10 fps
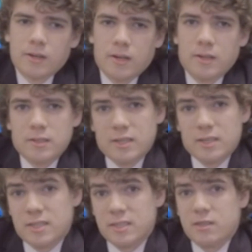because
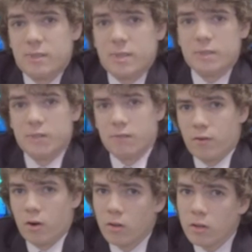is it to make
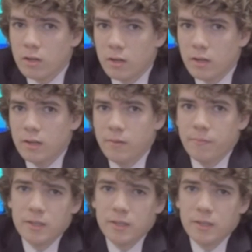LeVar look good?